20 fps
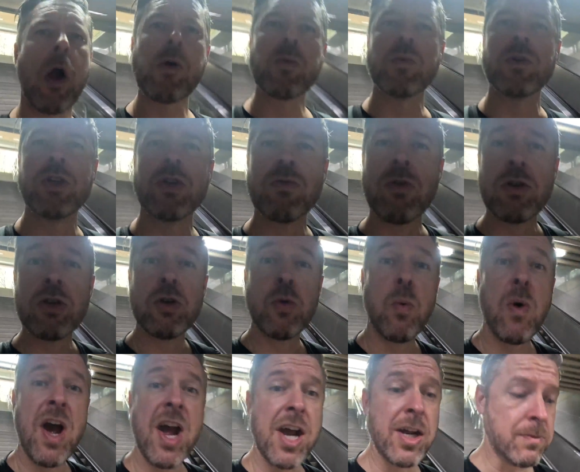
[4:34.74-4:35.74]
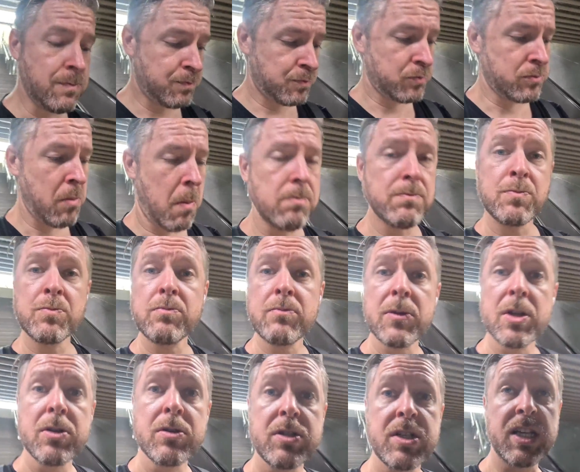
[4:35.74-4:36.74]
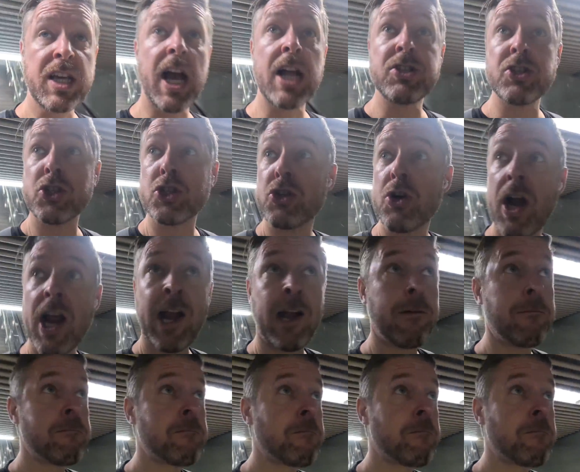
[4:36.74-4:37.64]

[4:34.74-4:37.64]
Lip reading: when you're on your way to catch a train.